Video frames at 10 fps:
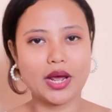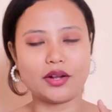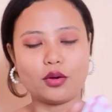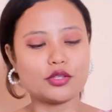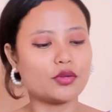
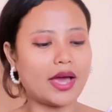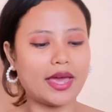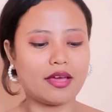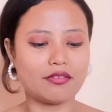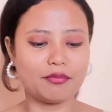and also I
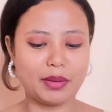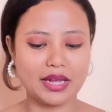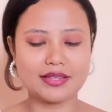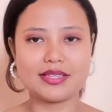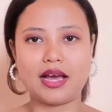have
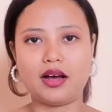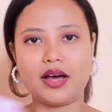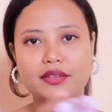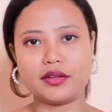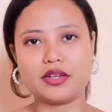made
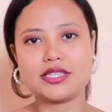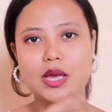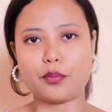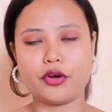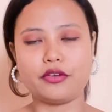another
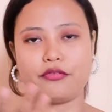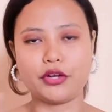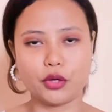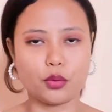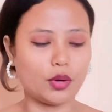separate
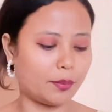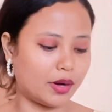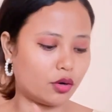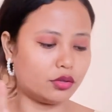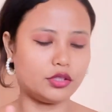video
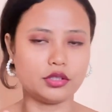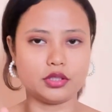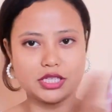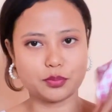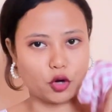about
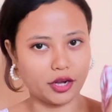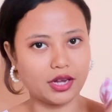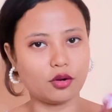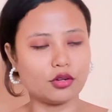the product.